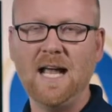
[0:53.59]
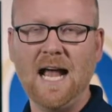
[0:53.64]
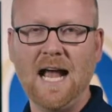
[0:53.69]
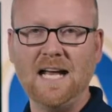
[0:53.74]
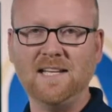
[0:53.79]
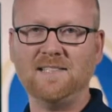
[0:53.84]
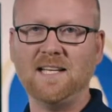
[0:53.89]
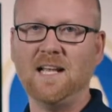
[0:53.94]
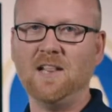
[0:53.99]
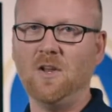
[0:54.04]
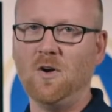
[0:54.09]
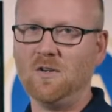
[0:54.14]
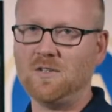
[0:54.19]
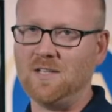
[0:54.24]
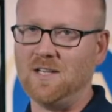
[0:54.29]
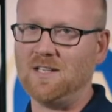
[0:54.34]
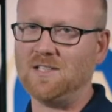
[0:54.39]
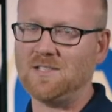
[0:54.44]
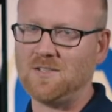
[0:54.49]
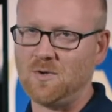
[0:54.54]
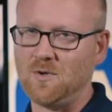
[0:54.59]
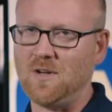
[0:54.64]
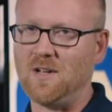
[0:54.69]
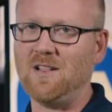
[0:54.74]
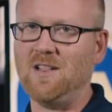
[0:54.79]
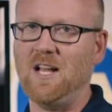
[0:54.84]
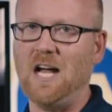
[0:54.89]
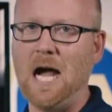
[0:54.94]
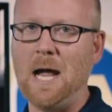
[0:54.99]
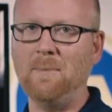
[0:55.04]
as they look to sort of
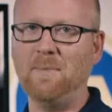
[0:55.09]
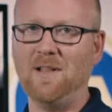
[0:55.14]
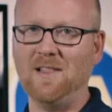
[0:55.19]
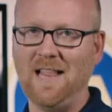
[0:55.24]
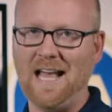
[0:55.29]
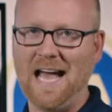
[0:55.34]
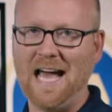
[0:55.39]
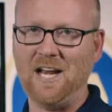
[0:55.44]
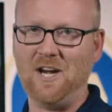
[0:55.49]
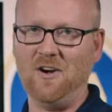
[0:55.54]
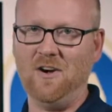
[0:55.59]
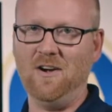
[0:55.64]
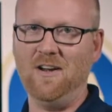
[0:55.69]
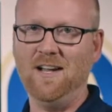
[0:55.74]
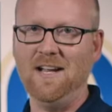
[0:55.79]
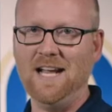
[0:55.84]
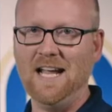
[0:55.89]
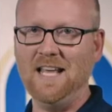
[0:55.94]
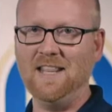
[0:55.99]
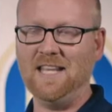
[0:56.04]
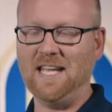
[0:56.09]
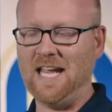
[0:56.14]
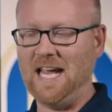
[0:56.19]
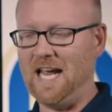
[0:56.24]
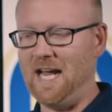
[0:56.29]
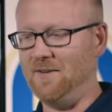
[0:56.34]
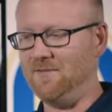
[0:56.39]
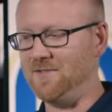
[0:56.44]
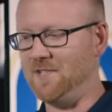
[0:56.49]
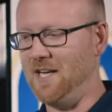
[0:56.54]
climb the ladder in the
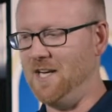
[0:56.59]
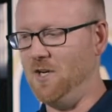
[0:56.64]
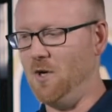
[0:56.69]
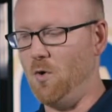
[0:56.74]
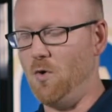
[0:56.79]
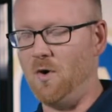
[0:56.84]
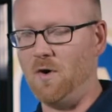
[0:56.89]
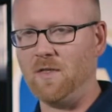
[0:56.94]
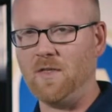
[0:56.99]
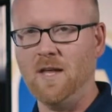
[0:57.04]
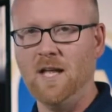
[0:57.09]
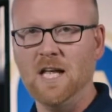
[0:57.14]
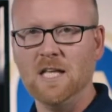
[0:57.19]
AFC North.